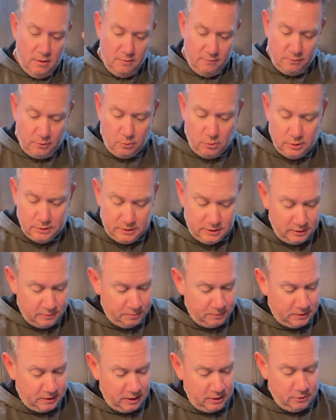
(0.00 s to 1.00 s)
for once these
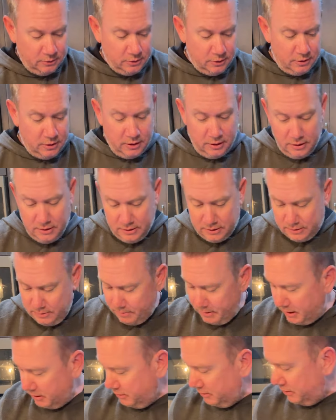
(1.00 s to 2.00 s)
potatoes are done. And this is
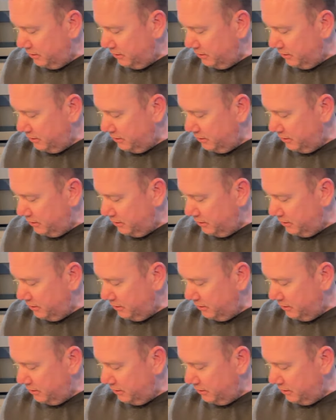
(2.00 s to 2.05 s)
about to